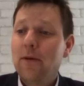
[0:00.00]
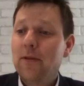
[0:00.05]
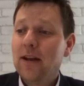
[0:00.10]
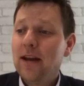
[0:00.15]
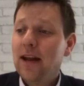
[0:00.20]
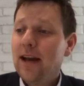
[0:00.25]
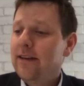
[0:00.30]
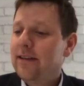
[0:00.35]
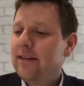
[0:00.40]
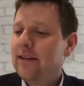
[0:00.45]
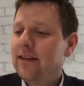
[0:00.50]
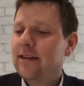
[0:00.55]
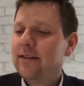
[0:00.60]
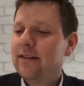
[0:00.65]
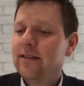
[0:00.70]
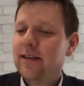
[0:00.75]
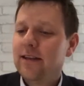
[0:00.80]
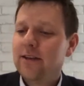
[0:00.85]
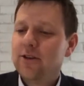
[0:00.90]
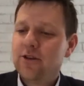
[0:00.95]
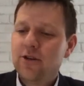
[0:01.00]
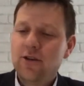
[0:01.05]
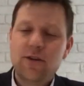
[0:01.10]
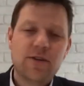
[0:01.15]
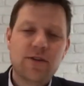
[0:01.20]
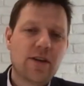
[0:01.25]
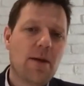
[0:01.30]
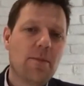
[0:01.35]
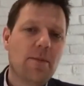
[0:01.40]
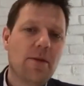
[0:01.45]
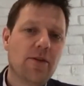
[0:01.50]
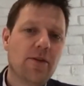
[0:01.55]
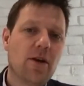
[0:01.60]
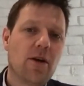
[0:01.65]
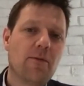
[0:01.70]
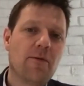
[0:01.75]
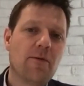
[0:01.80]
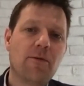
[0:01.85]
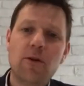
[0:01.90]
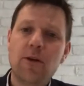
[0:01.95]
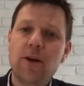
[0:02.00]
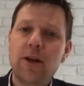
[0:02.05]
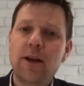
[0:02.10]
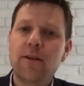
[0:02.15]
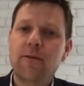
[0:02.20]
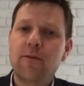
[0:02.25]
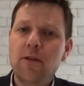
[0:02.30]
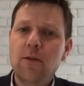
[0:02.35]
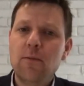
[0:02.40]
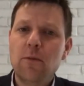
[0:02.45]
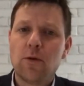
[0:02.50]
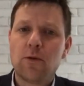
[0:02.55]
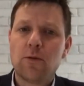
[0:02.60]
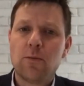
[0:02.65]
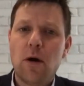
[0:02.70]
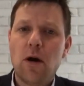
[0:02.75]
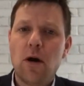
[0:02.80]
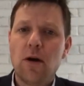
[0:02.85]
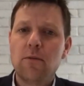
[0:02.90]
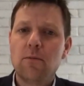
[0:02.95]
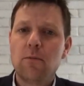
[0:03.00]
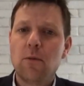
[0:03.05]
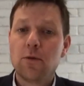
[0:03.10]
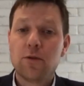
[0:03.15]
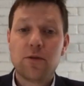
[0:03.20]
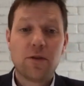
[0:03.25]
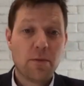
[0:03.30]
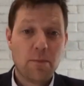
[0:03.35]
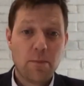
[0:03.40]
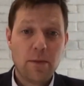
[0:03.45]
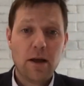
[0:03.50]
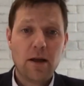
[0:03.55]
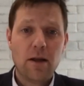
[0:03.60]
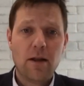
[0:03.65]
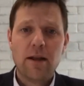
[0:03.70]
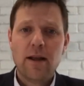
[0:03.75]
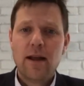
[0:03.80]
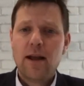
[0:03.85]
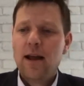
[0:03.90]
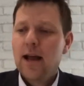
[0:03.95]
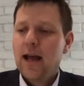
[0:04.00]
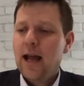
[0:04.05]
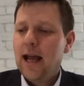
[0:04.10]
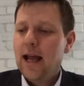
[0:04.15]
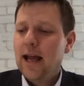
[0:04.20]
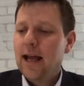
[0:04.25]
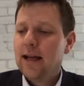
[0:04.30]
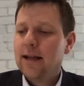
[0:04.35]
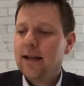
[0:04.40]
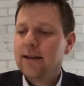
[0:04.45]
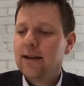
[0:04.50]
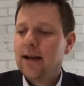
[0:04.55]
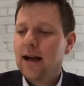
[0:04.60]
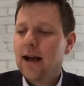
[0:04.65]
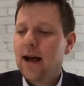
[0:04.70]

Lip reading: the nice thing is the insurance companies are footing for the most part most of the bill. And